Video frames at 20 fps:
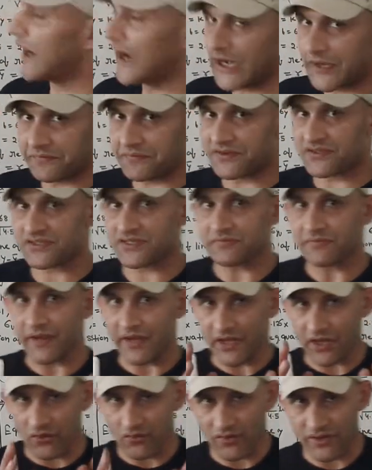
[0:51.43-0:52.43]
At first my
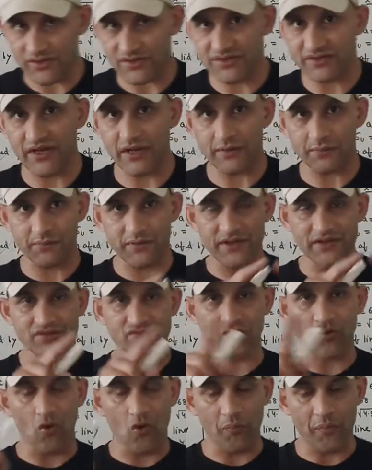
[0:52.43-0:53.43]
request that
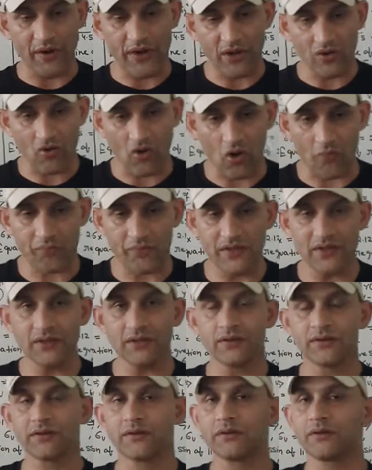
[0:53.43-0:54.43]
please open a
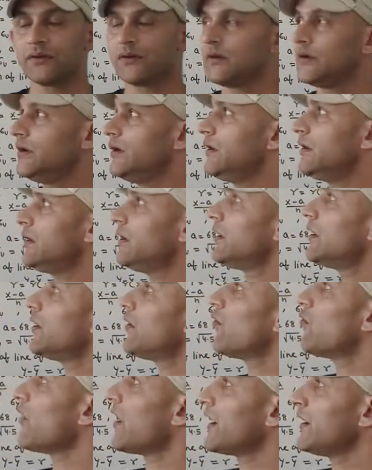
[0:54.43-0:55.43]
copy.
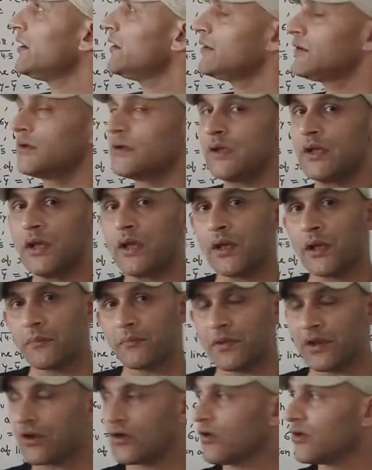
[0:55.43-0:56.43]
Why?
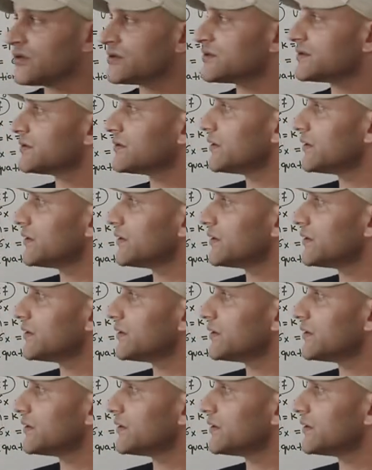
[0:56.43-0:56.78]
Because